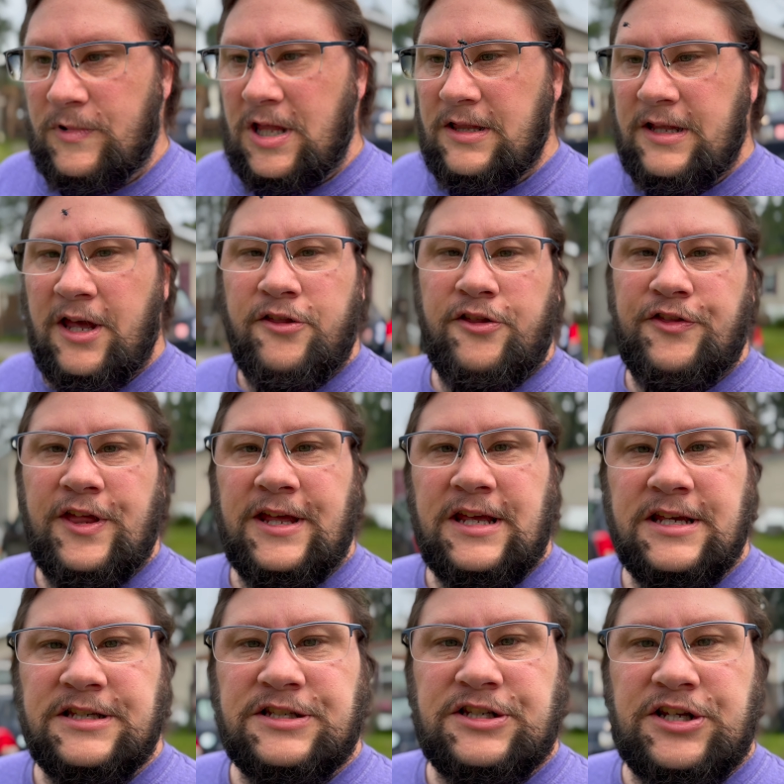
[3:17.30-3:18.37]
the other thing
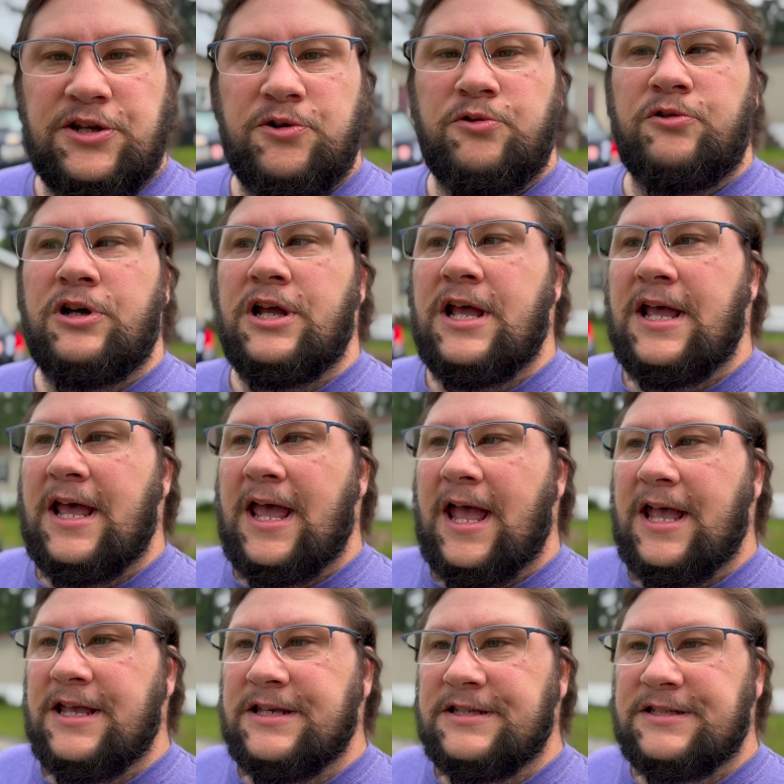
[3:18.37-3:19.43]
is too,
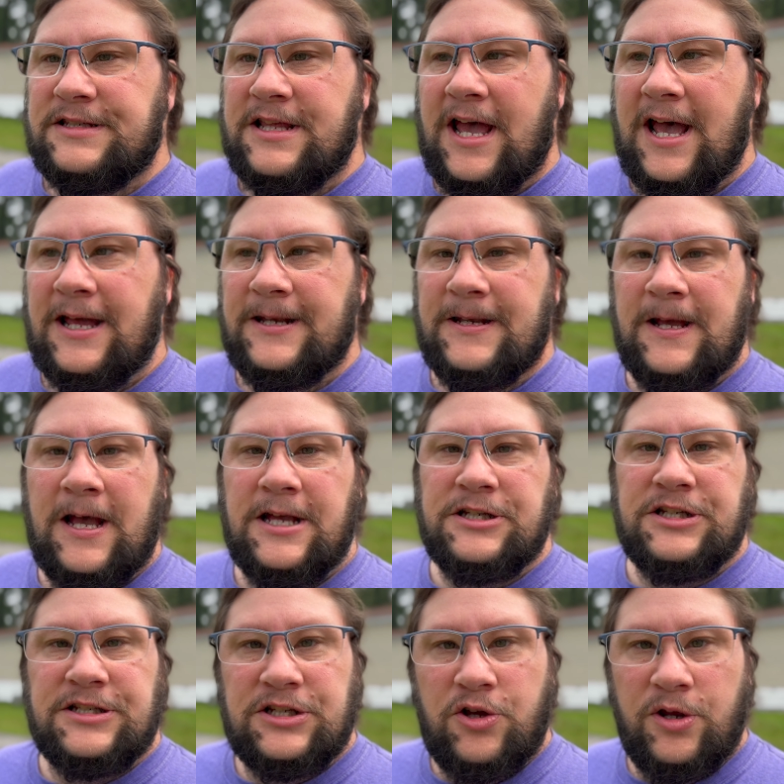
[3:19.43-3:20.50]
is that uh,
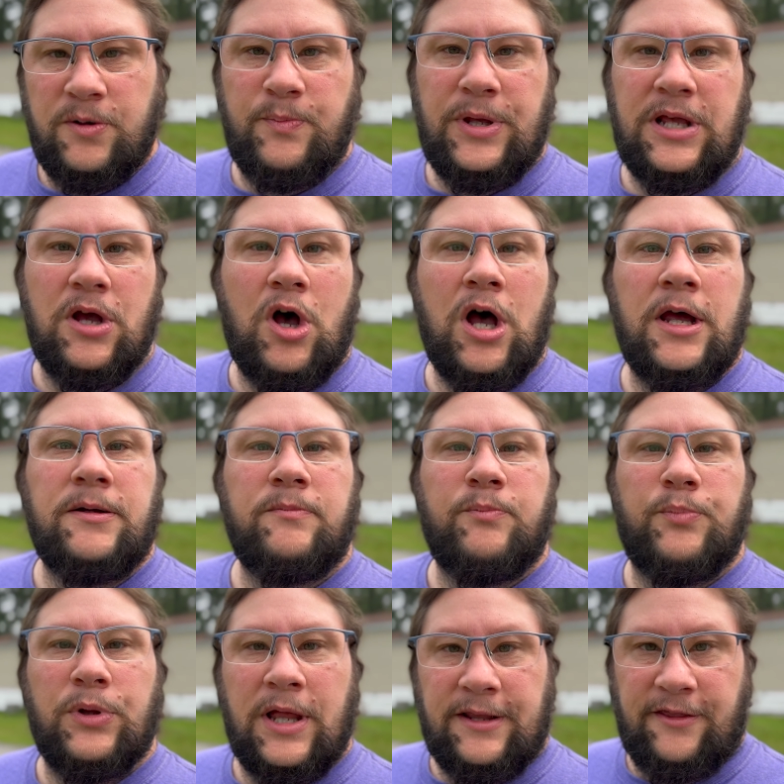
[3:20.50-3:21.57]
she's going to be on
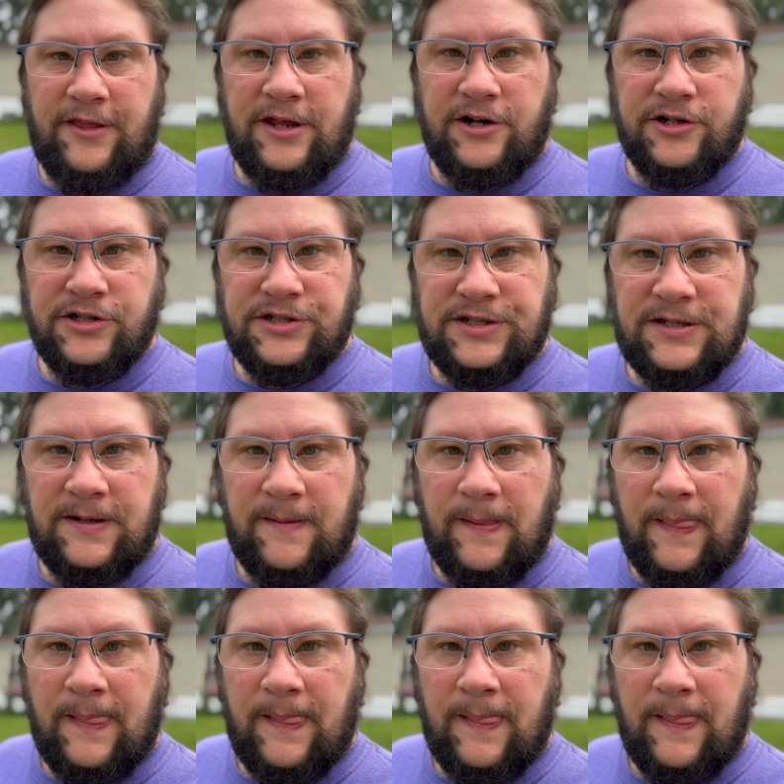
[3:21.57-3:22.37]
blood thinners.